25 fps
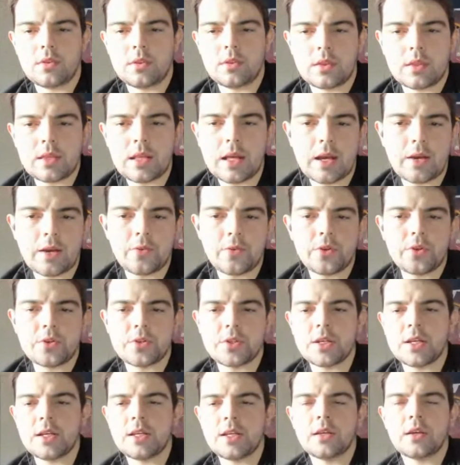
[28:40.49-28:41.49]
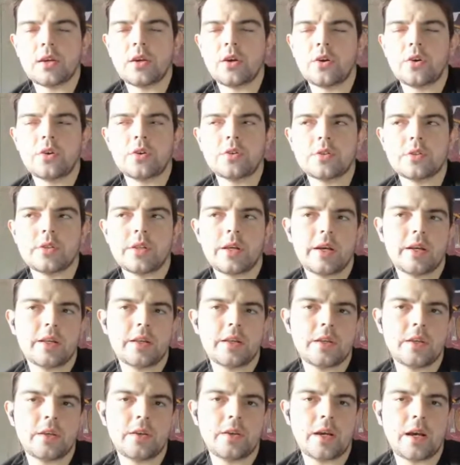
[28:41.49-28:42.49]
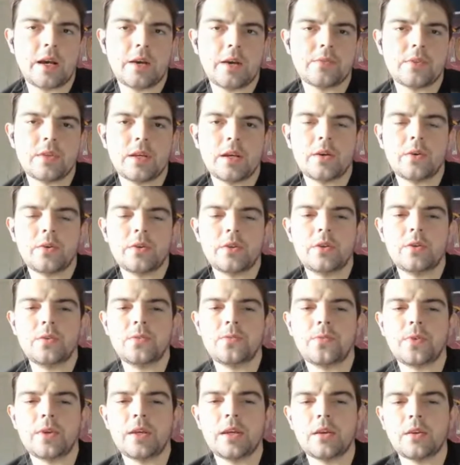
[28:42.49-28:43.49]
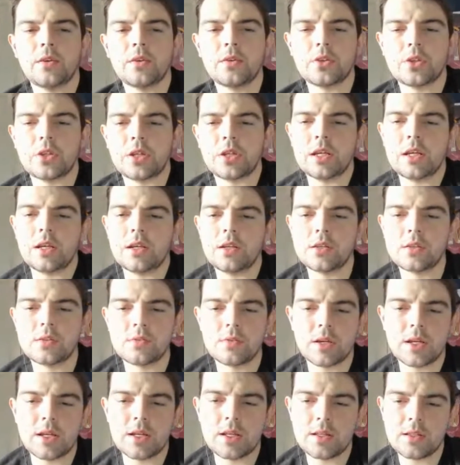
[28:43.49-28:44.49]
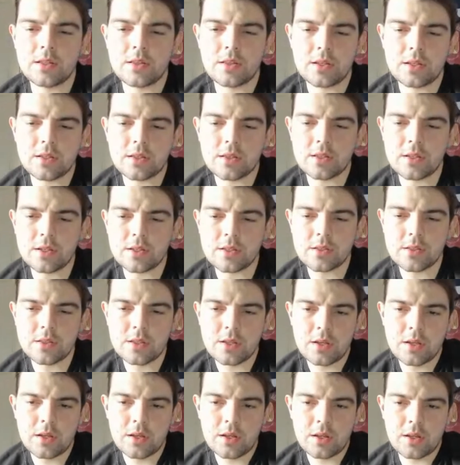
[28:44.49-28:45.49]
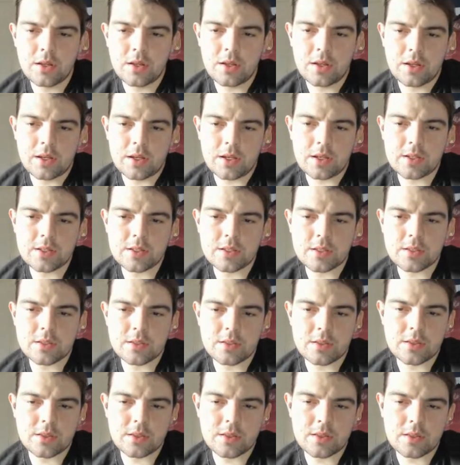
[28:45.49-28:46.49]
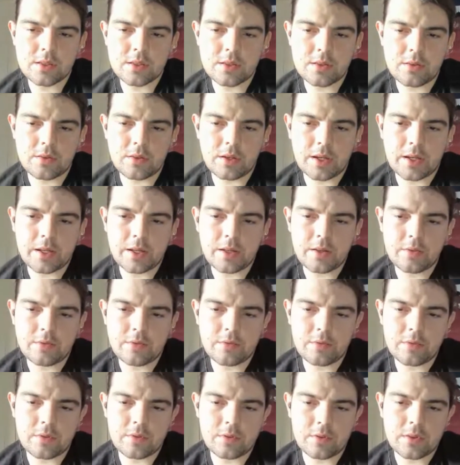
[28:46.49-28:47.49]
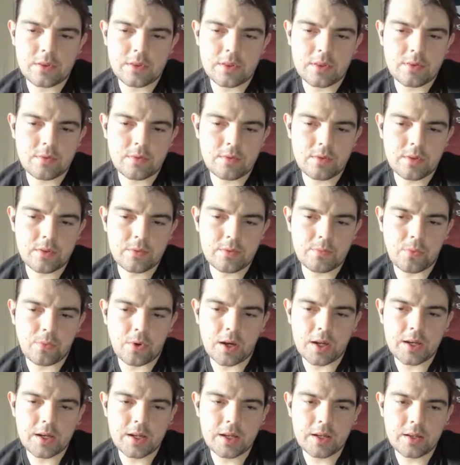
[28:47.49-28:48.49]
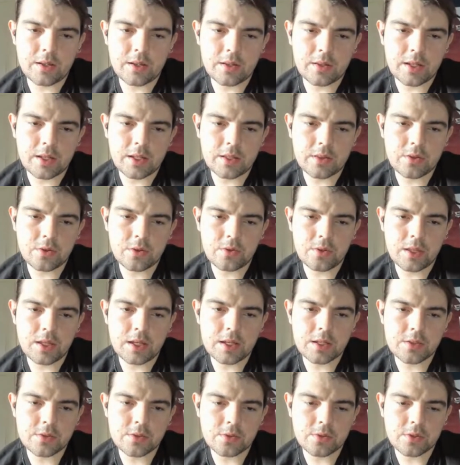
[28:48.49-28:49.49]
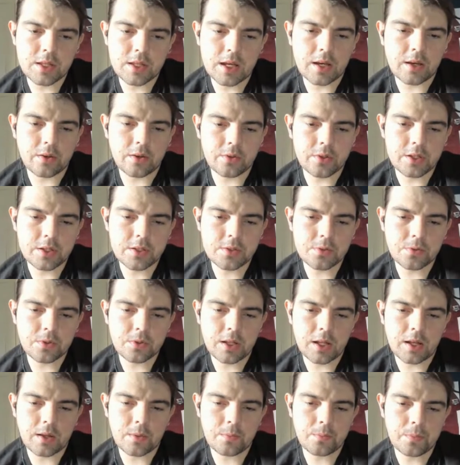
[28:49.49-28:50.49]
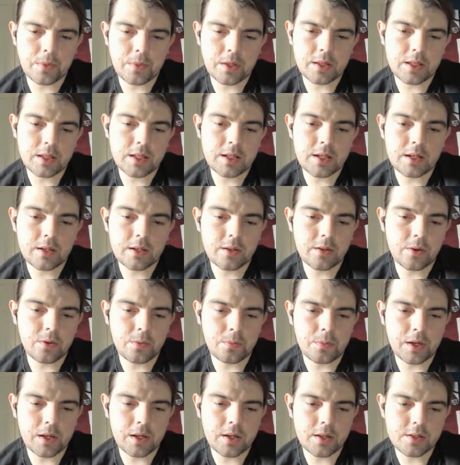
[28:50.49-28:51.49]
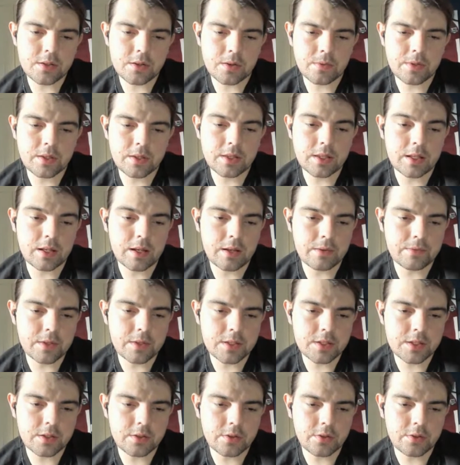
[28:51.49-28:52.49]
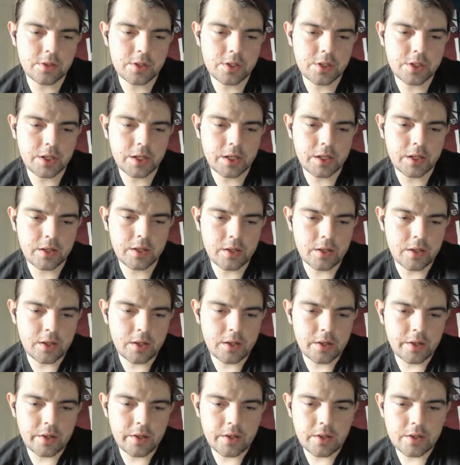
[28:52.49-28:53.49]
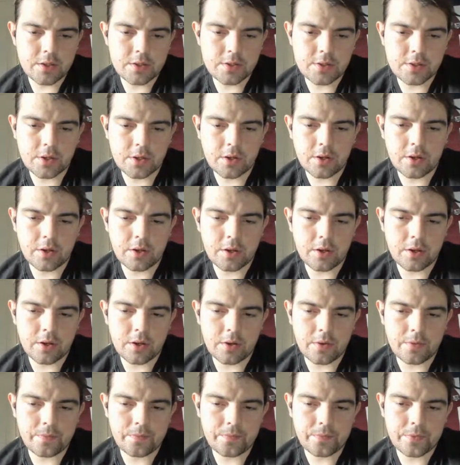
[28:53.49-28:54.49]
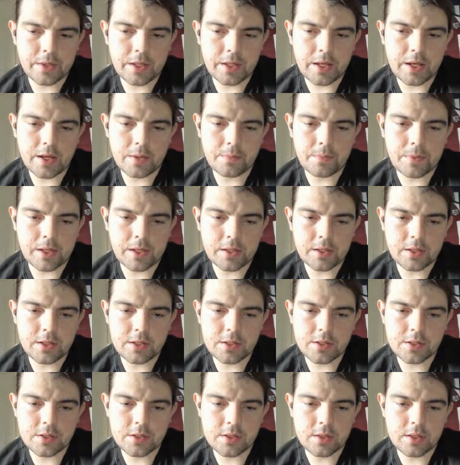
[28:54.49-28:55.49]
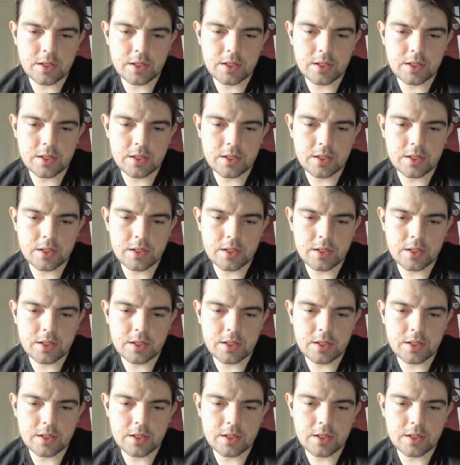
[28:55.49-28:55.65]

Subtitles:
now you see the cars that you have now and you think, geez, right, is like, why didn't they do this or that or this or that? But they didn't know about it at the time. They didn't have the technology. So yeah, man, it's